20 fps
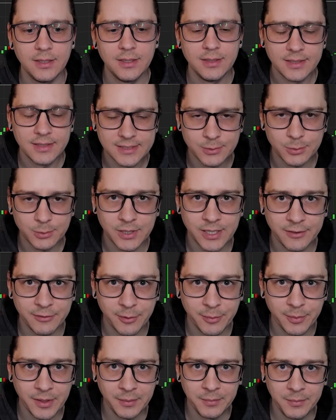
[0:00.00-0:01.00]
This is what
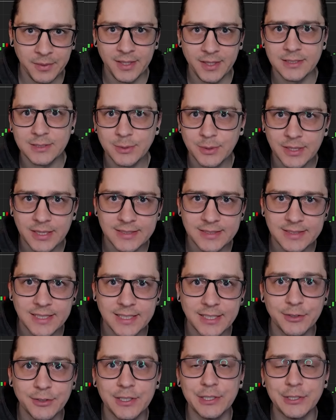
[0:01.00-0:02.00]
everybody means when they say
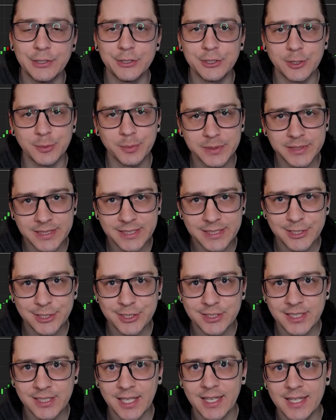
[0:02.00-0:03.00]
to reduce your position
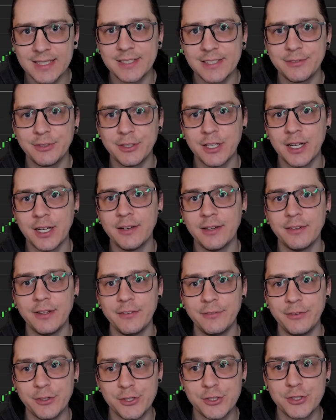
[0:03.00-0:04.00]
size if
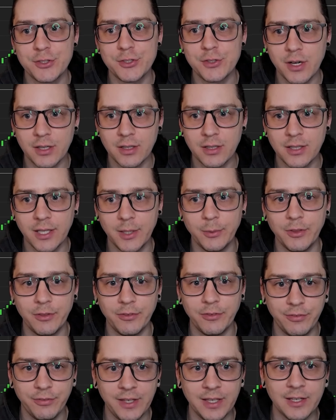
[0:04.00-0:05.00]
you're struggling with
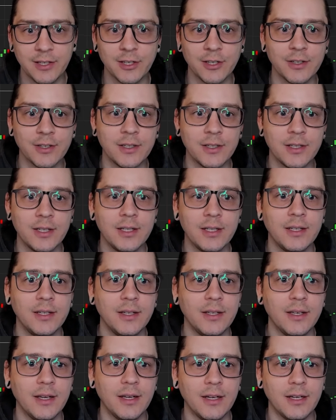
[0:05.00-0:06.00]
fear
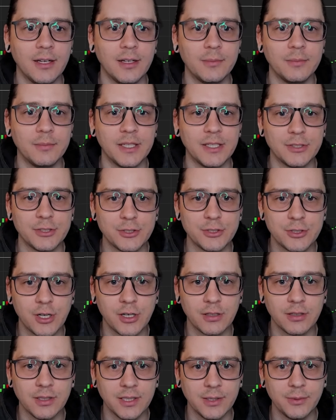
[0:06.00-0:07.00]
and
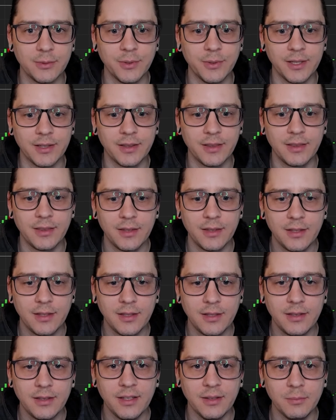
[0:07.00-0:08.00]
struggling with
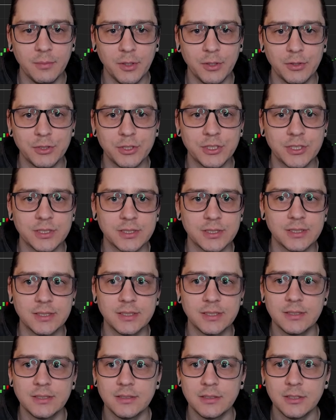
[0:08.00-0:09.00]
the
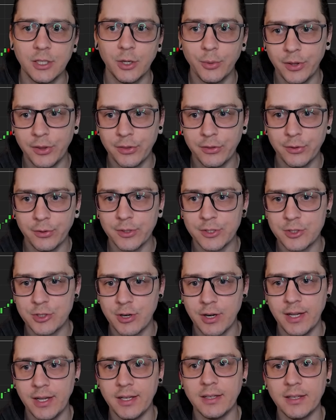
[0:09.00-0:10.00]
emotions going through a
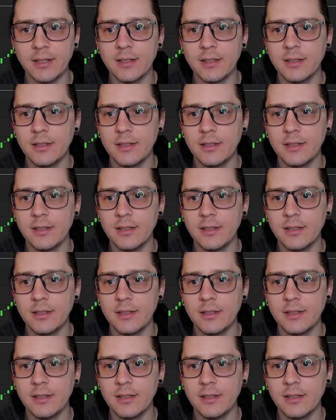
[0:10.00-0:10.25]
trade.